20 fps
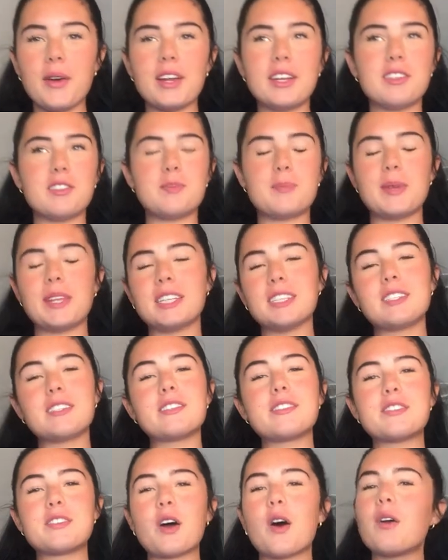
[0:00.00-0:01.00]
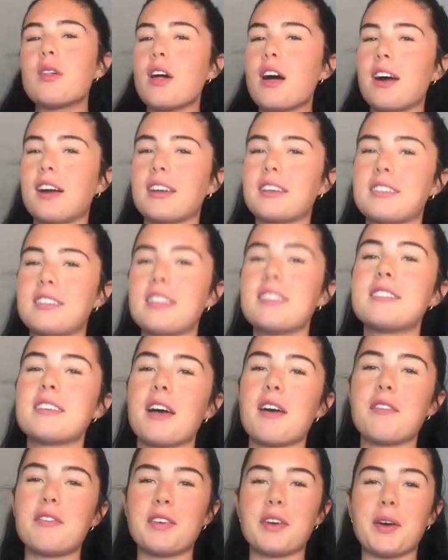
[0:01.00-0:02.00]
It has been so long since
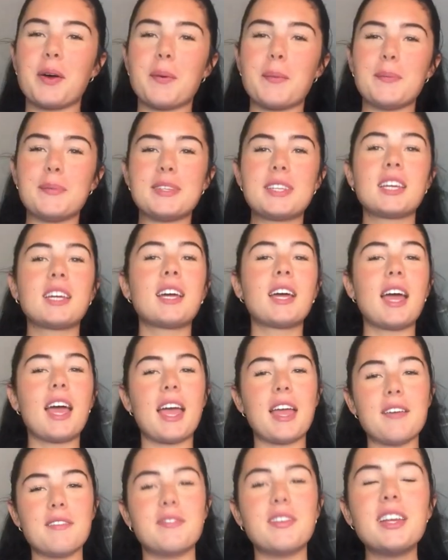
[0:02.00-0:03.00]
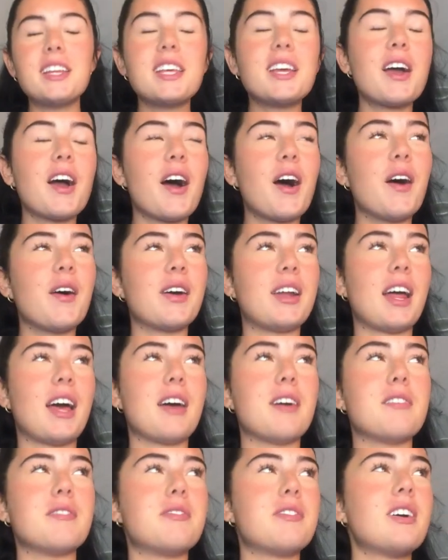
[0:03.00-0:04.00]
I filmed a video and I
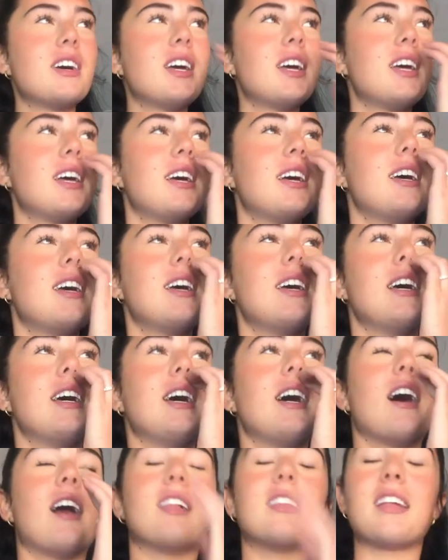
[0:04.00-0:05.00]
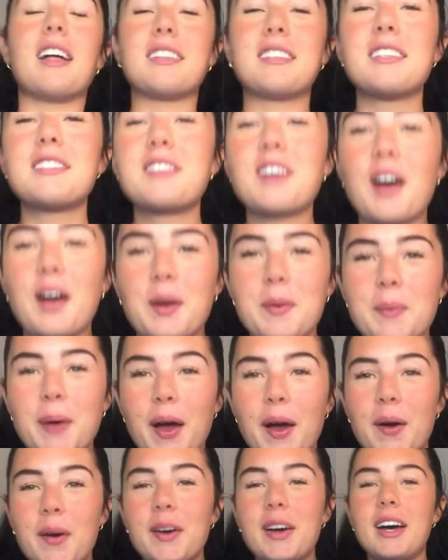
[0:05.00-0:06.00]
have a lot to talk
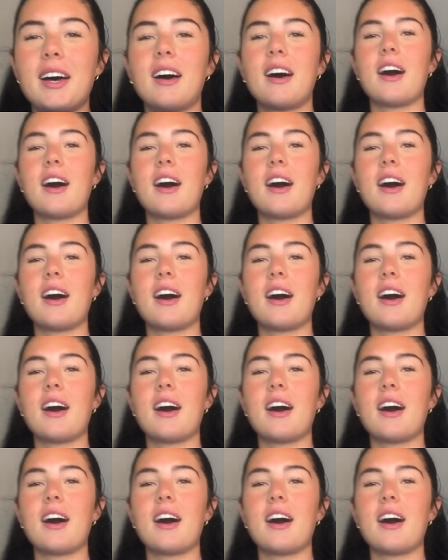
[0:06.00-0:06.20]
about.